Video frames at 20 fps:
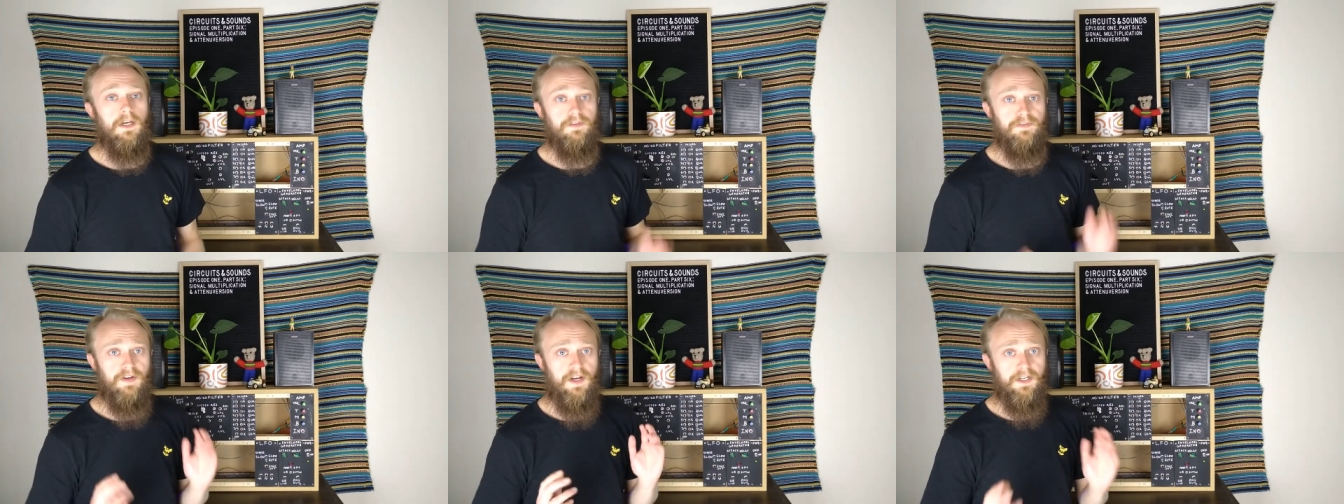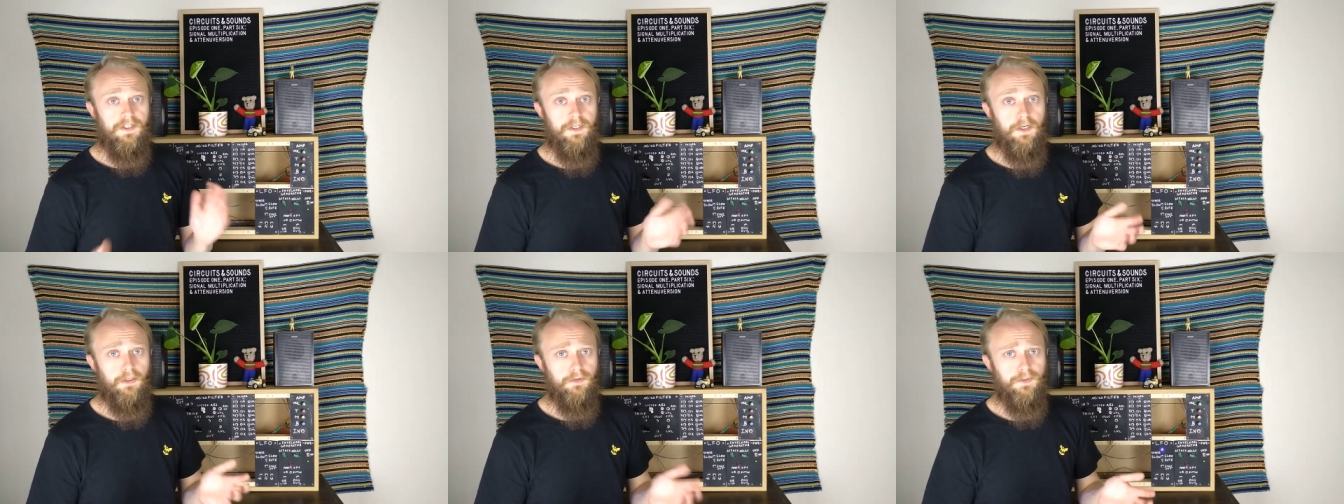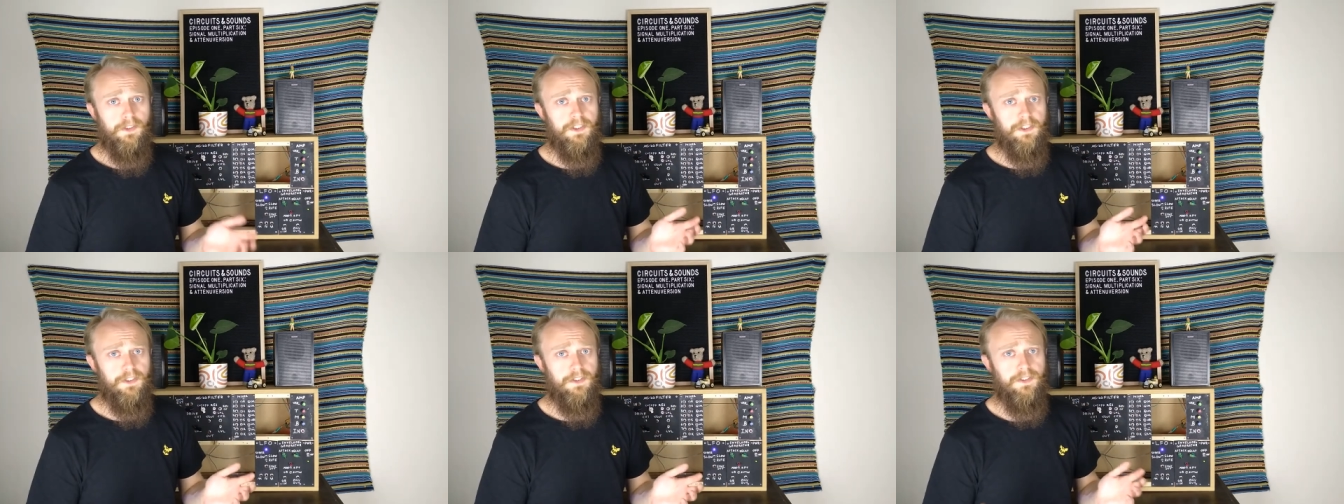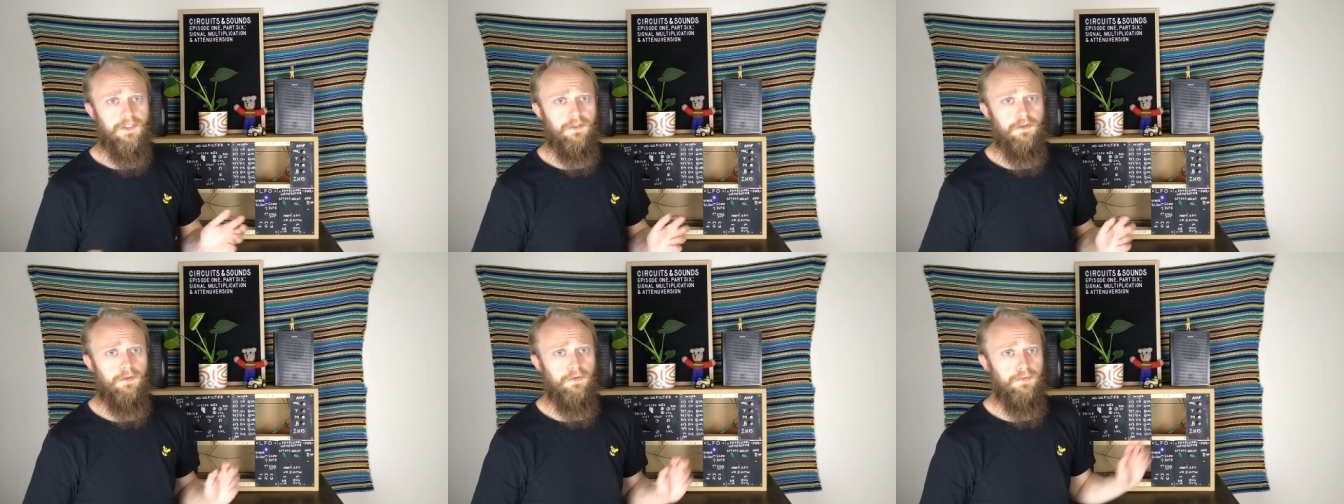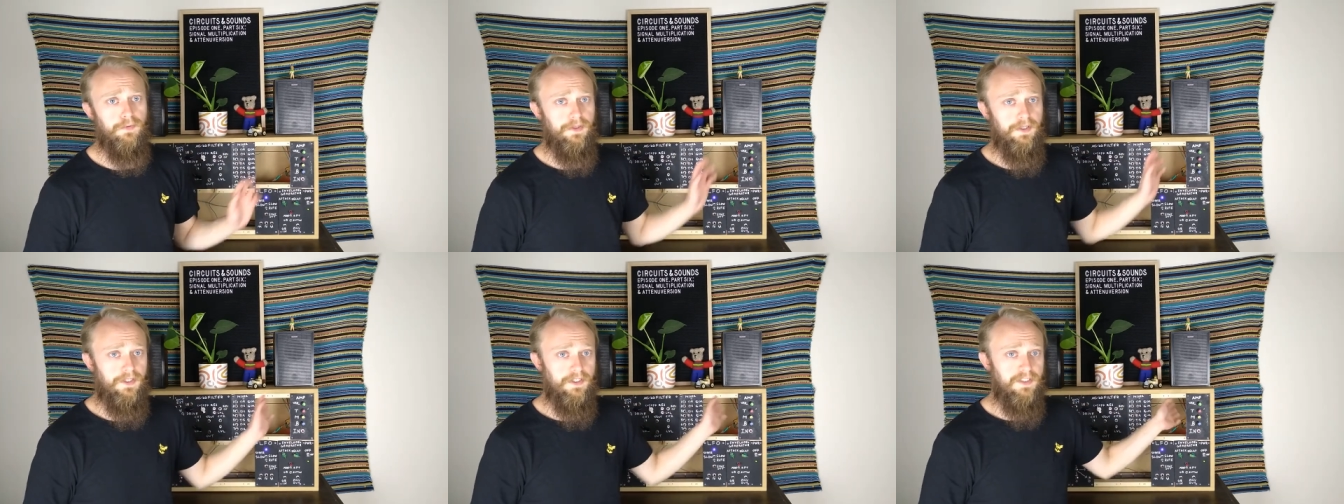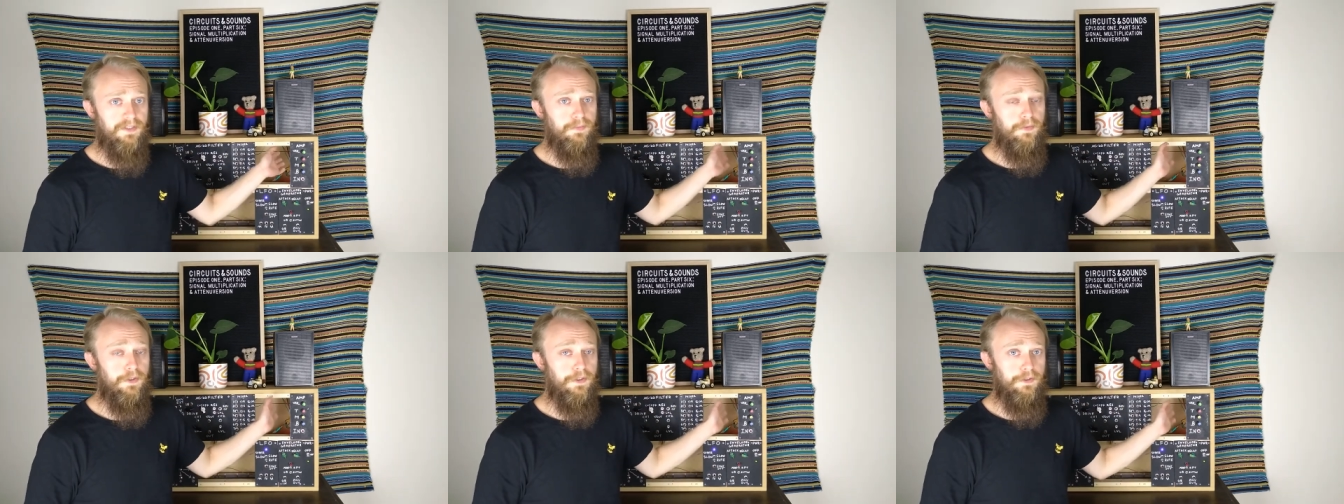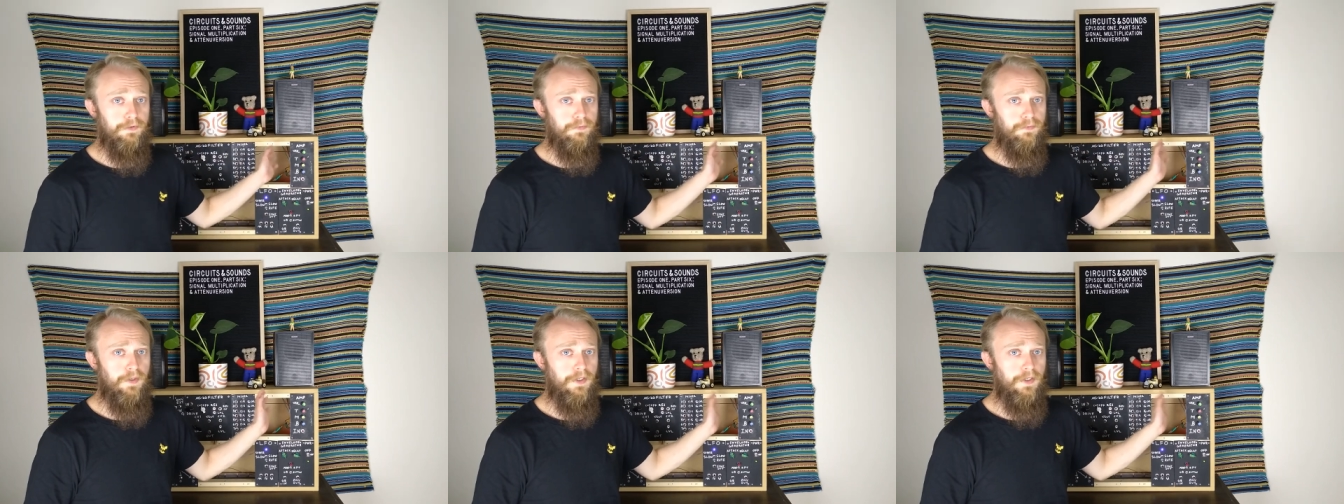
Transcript: And I've had no issues at all with this module